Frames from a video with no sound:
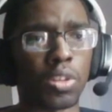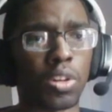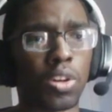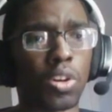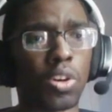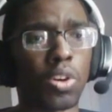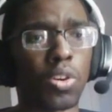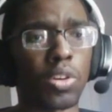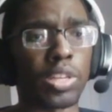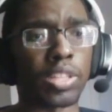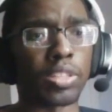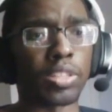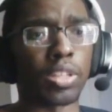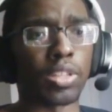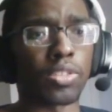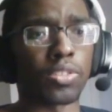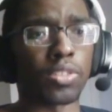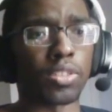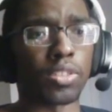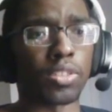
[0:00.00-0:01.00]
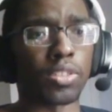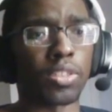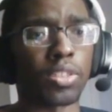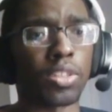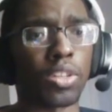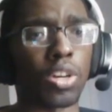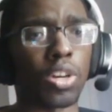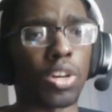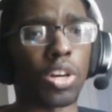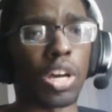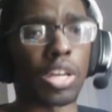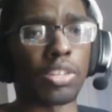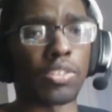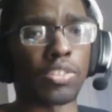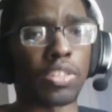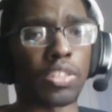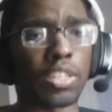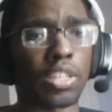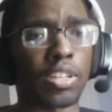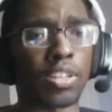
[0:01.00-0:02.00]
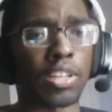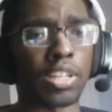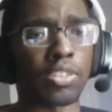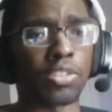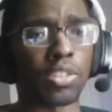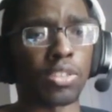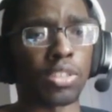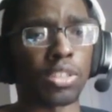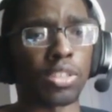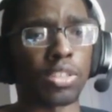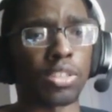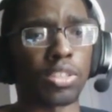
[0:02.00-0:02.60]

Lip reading: Oh, he lost his. I see now. I saw like.